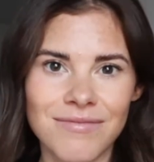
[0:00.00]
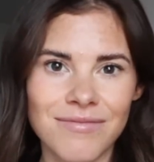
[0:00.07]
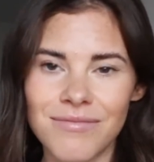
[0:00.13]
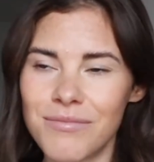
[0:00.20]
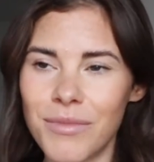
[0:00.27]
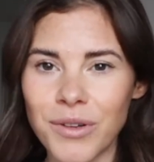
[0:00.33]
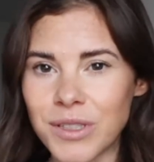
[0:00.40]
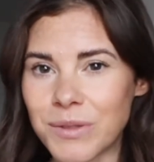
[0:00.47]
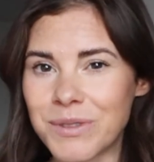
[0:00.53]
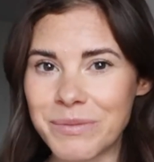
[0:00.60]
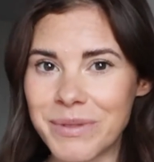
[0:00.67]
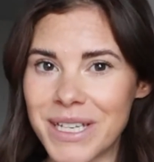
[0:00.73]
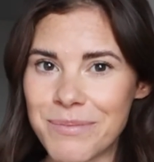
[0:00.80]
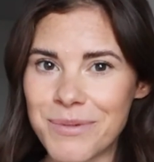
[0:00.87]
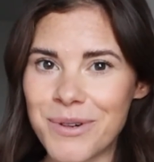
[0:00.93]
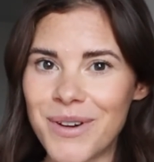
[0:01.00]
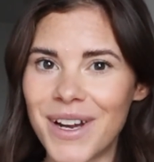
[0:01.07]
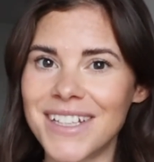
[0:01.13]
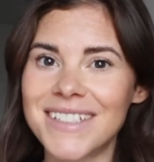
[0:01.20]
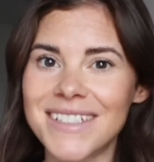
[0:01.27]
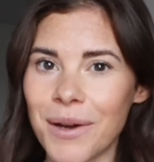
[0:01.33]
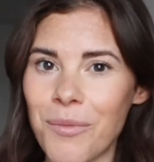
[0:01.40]
multiple people
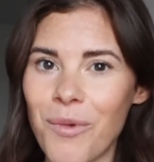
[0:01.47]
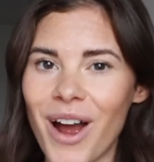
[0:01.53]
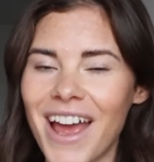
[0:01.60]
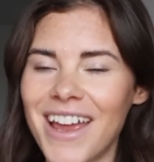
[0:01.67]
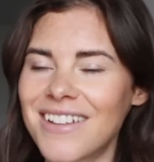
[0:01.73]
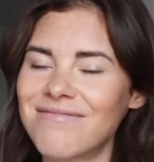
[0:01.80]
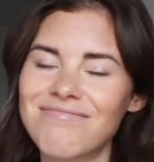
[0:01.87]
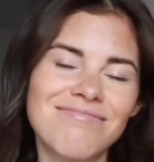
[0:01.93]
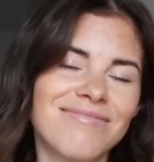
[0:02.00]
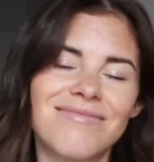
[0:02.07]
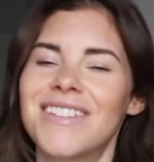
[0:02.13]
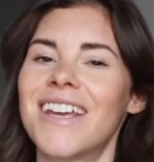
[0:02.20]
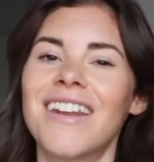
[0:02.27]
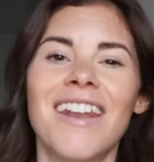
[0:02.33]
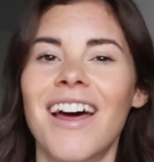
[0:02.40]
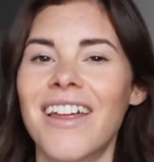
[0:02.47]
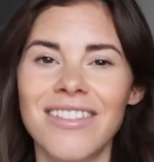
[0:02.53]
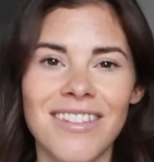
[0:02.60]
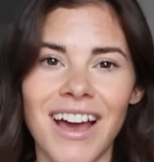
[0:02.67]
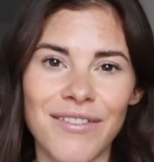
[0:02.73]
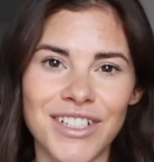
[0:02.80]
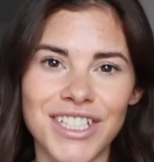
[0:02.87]
in some way, then
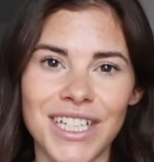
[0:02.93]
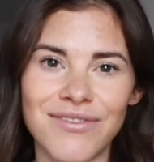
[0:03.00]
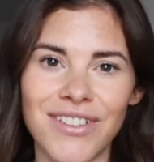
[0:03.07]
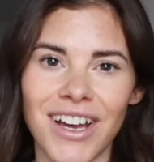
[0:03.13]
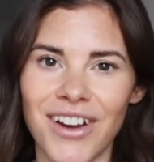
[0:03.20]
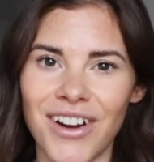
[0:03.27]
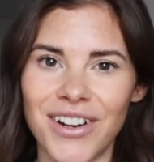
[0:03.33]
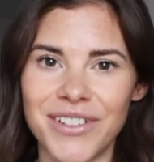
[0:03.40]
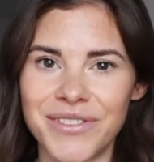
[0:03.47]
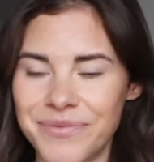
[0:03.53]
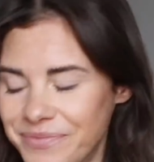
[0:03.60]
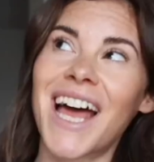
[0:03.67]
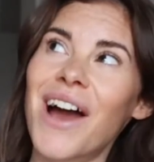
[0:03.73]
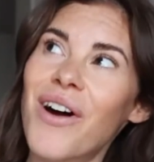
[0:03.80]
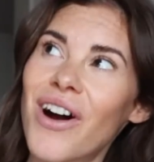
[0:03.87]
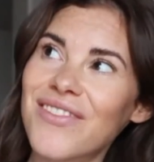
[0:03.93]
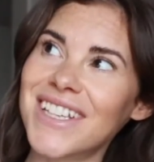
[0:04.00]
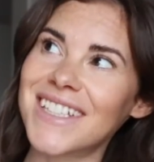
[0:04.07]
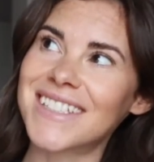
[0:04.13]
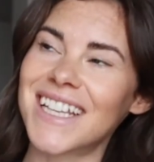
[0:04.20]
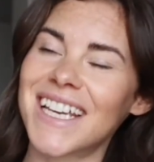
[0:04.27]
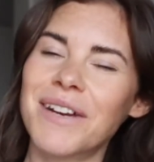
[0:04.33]
I've achieved that goal. Now,
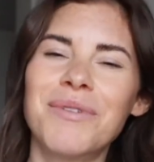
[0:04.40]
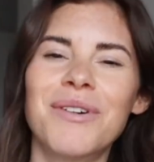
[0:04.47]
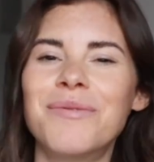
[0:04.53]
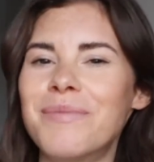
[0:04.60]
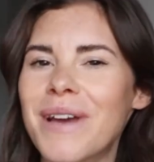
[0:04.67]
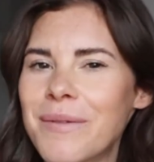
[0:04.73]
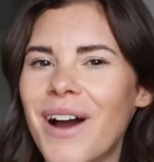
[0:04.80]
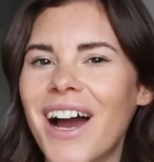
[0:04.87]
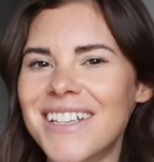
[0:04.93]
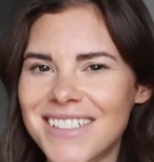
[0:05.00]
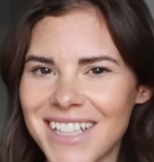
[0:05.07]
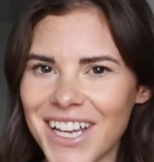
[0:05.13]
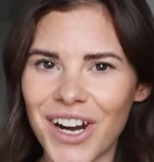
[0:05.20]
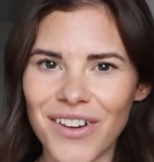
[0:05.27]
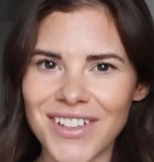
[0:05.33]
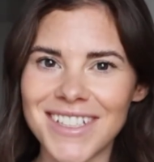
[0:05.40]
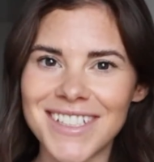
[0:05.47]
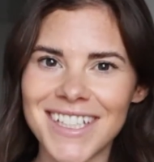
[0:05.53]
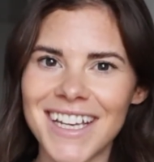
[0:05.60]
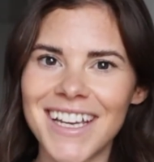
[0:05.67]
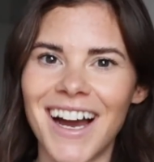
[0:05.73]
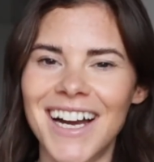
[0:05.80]
obviously, well, maybe I say
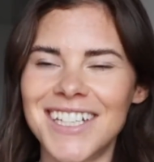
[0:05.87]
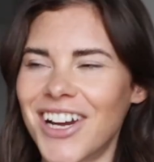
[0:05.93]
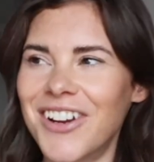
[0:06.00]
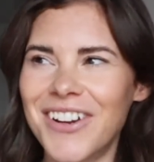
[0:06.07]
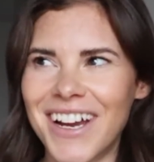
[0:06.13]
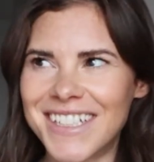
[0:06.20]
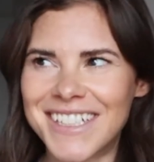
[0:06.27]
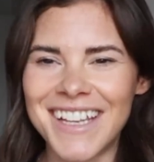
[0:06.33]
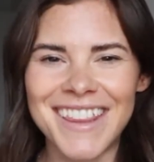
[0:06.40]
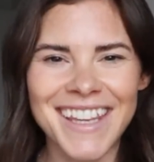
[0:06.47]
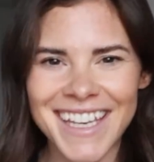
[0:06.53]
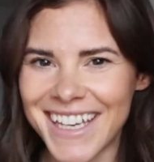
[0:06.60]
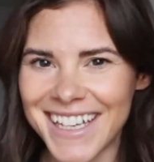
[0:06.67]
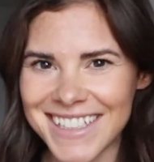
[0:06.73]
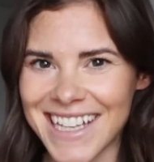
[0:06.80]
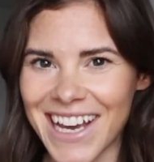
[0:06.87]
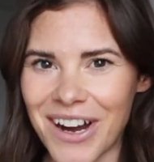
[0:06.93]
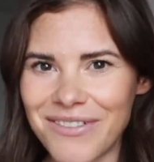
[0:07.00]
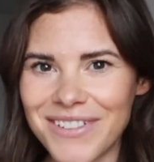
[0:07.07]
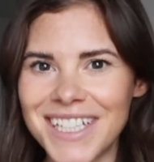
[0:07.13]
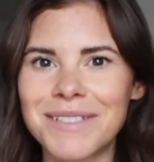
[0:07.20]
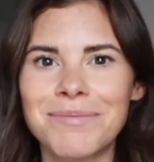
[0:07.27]
obviously, I don't actually think it's that
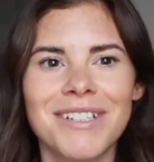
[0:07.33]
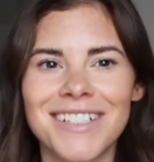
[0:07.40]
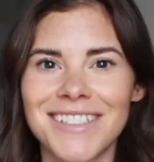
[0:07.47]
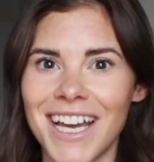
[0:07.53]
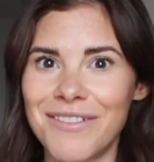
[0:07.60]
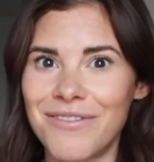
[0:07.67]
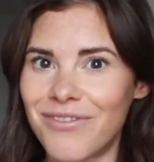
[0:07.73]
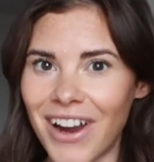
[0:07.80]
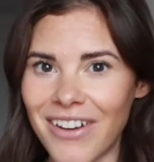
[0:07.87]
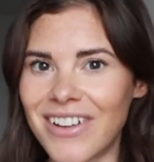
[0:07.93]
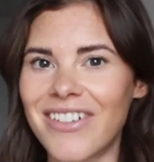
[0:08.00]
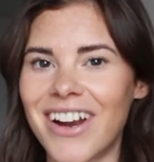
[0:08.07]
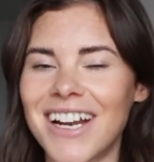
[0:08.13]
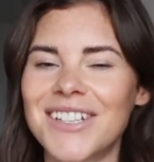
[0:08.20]
obvious because I very rarely